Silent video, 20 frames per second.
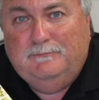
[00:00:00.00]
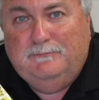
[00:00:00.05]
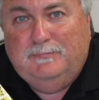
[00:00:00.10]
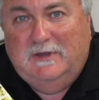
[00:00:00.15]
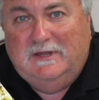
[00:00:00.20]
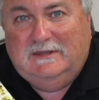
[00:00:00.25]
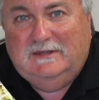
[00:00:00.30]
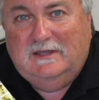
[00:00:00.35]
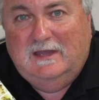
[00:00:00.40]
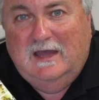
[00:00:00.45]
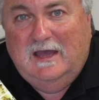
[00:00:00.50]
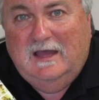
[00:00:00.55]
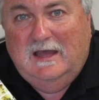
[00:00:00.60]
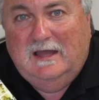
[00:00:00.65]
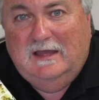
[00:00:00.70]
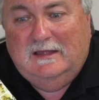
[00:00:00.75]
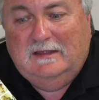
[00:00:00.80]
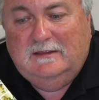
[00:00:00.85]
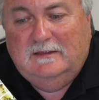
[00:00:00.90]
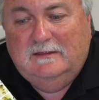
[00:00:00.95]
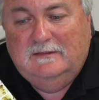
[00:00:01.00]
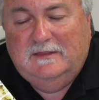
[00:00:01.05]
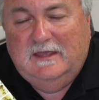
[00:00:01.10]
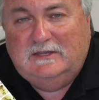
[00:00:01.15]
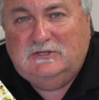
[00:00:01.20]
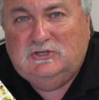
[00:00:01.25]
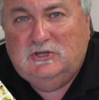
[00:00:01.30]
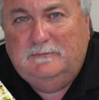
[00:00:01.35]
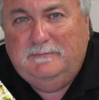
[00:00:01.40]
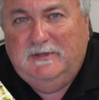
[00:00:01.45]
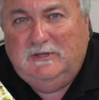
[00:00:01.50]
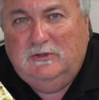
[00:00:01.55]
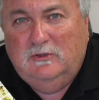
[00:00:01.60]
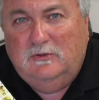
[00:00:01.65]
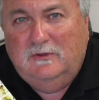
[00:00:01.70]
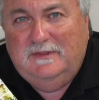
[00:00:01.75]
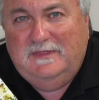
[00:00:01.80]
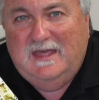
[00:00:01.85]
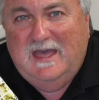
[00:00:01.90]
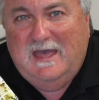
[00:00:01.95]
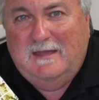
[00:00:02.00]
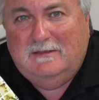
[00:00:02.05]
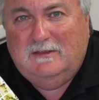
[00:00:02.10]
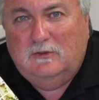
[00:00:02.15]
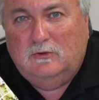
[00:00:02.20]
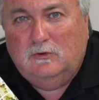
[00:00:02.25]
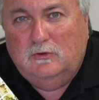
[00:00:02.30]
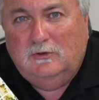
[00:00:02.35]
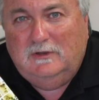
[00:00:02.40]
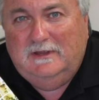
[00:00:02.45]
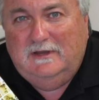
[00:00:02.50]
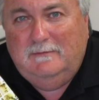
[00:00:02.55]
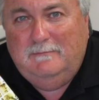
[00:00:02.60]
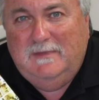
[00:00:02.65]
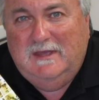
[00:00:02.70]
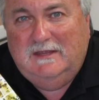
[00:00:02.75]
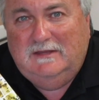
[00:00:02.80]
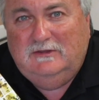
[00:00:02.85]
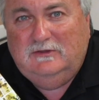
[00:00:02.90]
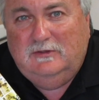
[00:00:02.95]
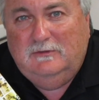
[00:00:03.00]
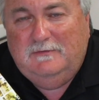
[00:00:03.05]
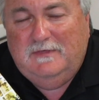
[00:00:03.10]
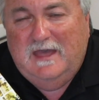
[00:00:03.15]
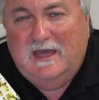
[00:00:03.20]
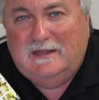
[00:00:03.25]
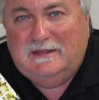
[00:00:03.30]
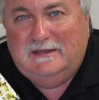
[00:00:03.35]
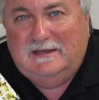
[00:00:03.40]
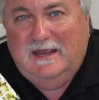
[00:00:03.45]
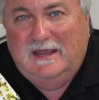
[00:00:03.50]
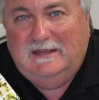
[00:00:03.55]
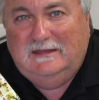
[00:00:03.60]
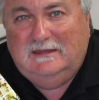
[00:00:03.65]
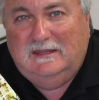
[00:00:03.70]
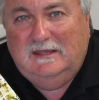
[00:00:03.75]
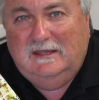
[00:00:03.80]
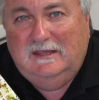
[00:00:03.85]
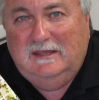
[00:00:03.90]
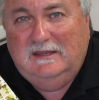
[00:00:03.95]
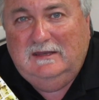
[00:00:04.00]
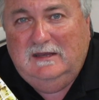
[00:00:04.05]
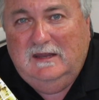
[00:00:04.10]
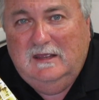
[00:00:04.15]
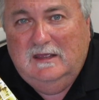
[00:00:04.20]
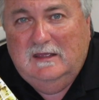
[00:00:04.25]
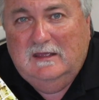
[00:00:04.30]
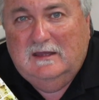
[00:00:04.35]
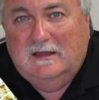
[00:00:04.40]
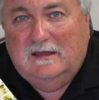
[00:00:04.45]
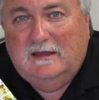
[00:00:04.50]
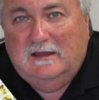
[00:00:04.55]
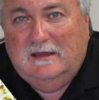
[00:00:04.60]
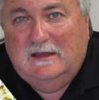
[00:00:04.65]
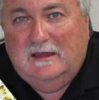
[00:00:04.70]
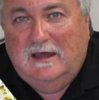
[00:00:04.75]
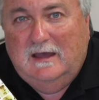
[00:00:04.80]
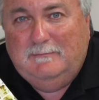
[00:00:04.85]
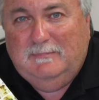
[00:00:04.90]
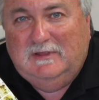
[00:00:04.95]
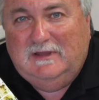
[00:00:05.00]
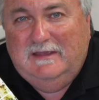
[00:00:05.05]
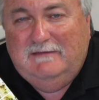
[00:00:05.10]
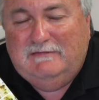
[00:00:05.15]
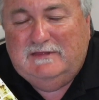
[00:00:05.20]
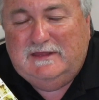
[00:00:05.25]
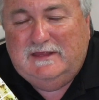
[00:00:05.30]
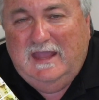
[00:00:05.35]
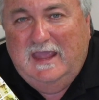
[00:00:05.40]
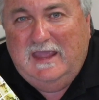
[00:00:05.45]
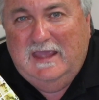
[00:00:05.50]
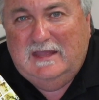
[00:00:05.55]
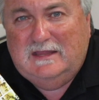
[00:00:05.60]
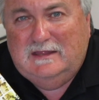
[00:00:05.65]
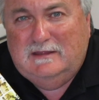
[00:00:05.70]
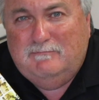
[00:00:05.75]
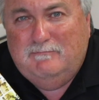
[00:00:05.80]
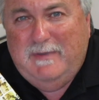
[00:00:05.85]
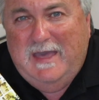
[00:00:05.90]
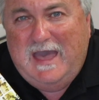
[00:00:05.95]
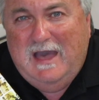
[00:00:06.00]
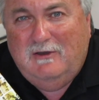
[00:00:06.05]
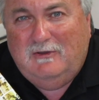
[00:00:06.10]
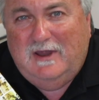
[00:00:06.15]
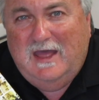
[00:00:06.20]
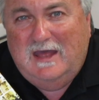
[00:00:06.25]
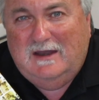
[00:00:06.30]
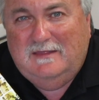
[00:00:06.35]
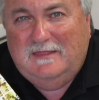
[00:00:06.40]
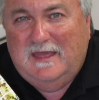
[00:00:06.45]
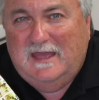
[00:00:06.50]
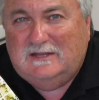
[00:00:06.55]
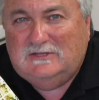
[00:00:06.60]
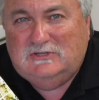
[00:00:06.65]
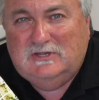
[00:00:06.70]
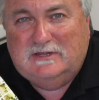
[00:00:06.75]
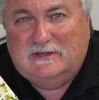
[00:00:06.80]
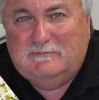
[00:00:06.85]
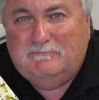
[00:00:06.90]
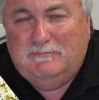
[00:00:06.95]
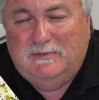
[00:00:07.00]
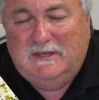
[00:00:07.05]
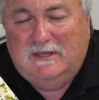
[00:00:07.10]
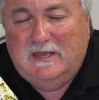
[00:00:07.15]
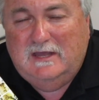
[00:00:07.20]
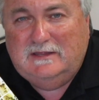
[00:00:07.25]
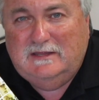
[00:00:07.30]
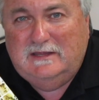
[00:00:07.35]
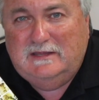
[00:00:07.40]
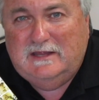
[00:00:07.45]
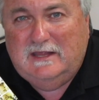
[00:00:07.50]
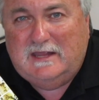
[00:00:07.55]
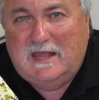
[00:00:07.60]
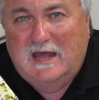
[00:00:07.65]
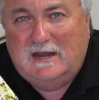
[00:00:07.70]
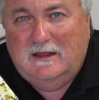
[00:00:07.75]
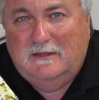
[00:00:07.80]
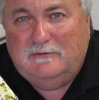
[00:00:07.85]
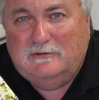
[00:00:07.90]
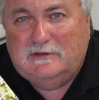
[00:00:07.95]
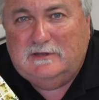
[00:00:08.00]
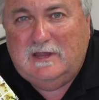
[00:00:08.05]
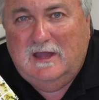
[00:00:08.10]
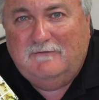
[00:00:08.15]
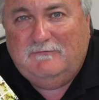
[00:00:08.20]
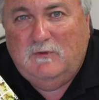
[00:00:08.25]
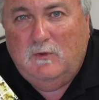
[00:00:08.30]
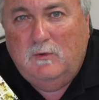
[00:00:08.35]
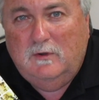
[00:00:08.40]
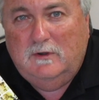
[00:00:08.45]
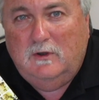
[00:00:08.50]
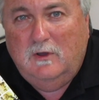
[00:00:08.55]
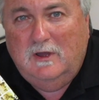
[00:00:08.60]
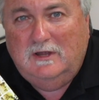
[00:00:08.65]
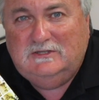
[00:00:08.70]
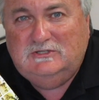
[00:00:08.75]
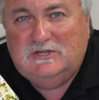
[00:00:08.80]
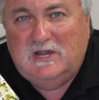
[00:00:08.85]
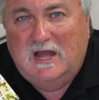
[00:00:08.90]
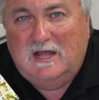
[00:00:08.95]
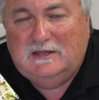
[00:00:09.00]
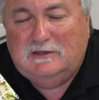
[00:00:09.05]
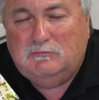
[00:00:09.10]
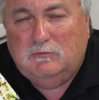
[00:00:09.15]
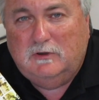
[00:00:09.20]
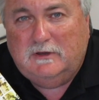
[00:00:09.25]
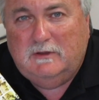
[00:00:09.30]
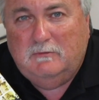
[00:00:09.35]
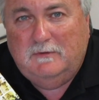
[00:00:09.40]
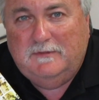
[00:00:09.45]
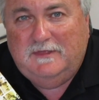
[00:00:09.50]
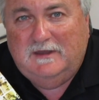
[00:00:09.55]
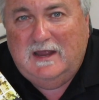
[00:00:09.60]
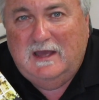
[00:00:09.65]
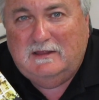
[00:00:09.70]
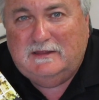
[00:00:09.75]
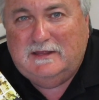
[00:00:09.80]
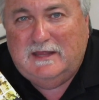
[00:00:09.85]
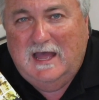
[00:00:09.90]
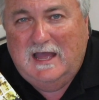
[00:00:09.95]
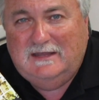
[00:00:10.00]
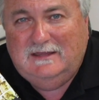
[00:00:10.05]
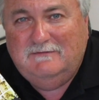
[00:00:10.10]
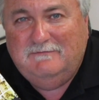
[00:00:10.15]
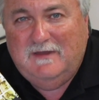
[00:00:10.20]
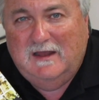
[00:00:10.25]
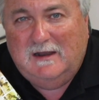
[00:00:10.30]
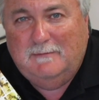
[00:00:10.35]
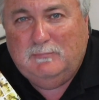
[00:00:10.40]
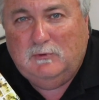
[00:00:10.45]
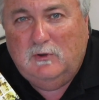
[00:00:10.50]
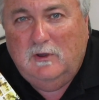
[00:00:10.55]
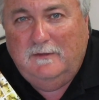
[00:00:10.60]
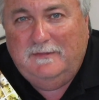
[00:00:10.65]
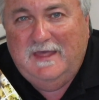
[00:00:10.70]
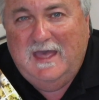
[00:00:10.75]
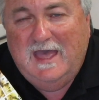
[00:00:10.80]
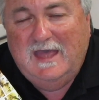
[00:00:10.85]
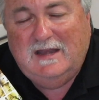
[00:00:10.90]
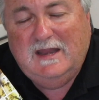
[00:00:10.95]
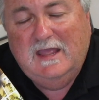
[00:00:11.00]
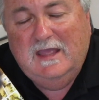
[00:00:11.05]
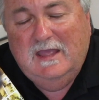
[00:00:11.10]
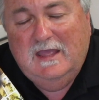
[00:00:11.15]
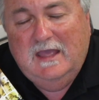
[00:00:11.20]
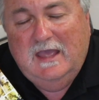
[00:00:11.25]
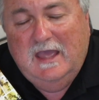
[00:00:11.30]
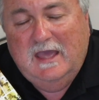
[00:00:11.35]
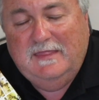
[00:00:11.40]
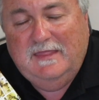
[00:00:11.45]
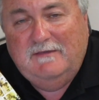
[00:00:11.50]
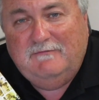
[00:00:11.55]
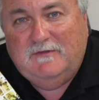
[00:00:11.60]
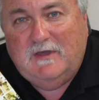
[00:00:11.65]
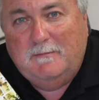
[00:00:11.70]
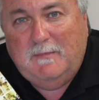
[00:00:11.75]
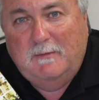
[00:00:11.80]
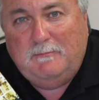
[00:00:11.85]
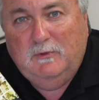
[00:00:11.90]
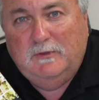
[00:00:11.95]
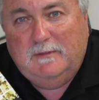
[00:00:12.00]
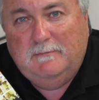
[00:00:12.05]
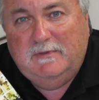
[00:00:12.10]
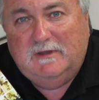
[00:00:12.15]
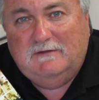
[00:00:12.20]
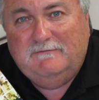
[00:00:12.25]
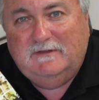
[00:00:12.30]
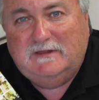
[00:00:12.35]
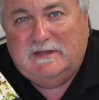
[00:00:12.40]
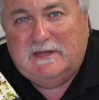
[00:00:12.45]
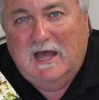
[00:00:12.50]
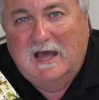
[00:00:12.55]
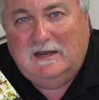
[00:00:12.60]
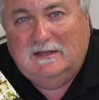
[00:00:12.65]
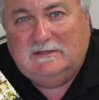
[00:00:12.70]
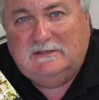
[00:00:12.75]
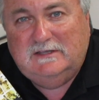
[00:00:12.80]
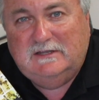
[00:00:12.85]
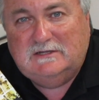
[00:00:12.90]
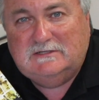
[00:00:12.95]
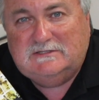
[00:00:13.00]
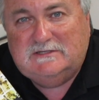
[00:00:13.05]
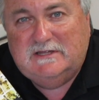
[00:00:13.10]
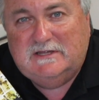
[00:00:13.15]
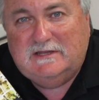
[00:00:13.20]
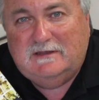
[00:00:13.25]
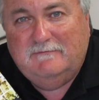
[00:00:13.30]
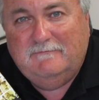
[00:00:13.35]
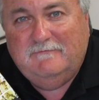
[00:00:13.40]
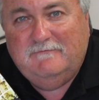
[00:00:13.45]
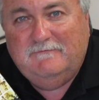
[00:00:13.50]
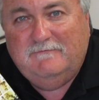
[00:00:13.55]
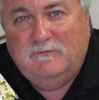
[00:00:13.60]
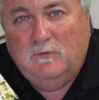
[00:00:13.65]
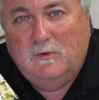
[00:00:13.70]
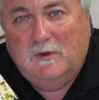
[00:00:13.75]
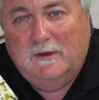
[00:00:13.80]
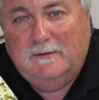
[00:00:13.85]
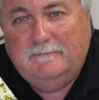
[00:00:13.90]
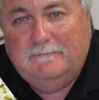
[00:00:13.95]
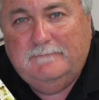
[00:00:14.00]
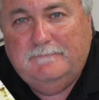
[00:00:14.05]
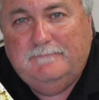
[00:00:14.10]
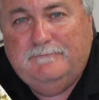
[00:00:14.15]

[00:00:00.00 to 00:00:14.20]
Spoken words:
But they should be doing that early to mid 2018. I believe Stan's bowed out of that just because he's got other stuff going on. John's working with an outside developer on that, and they've come up with a bit of a solitaire system for it.